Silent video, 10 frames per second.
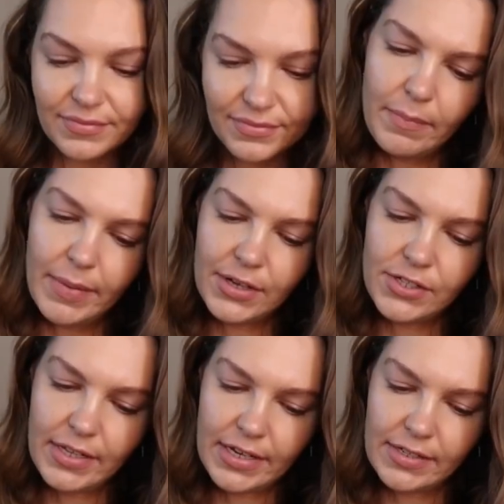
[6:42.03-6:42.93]
Okay, back
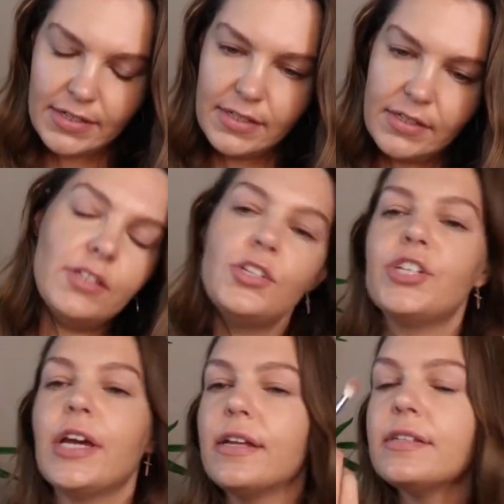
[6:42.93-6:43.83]
to that
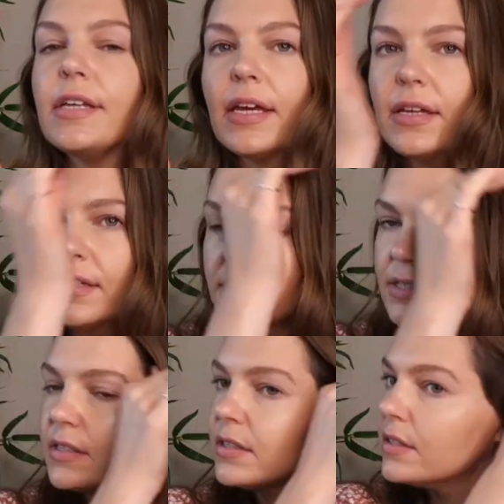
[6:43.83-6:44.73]
shade Tease.